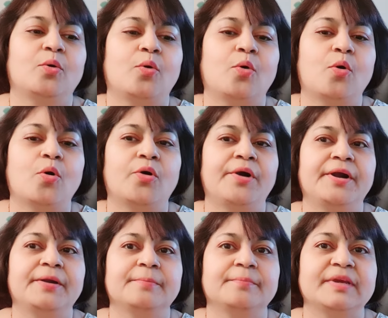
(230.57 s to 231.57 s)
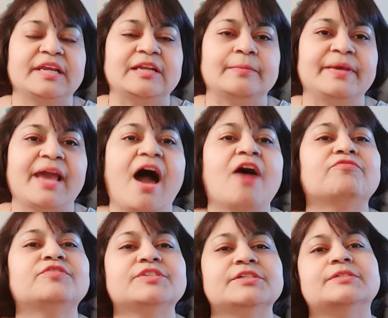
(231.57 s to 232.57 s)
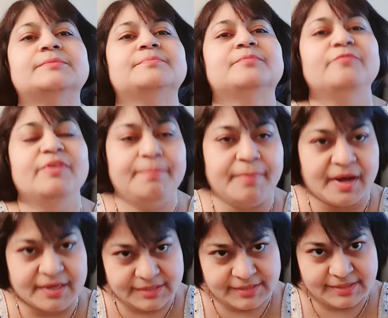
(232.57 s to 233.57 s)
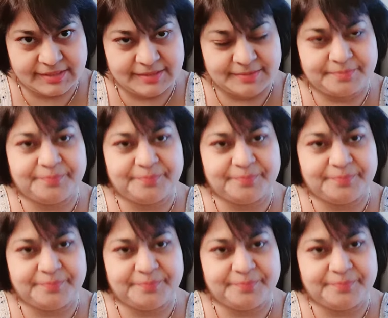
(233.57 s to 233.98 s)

or it will be after we pass